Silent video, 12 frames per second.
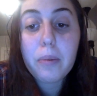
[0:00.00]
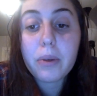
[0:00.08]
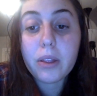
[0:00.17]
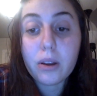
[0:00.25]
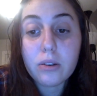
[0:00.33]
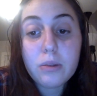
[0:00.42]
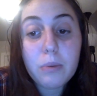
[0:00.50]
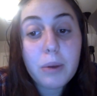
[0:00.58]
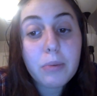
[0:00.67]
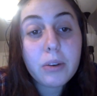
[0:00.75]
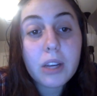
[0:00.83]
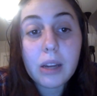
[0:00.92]
But those
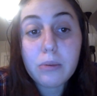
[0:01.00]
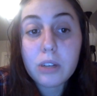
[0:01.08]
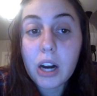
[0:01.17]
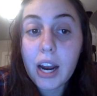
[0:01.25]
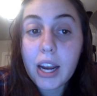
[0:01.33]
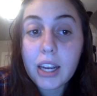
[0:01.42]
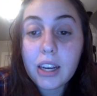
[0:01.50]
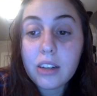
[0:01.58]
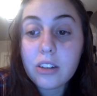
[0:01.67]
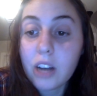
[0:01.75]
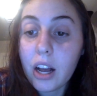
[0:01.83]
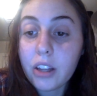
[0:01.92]
people keep trying
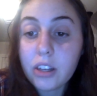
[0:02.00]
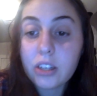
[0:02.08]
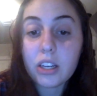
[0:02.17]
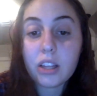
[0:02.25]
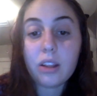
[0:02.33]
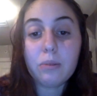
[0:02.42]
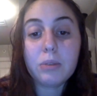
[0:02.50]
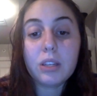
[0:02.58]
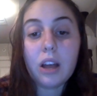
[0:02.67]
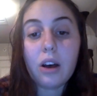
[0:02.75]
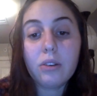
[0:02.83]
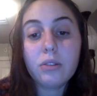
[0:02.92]
and challenging
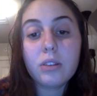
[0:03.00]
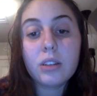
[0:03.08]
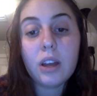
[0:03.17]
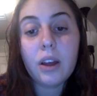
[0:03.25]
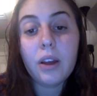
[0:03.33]
themselves,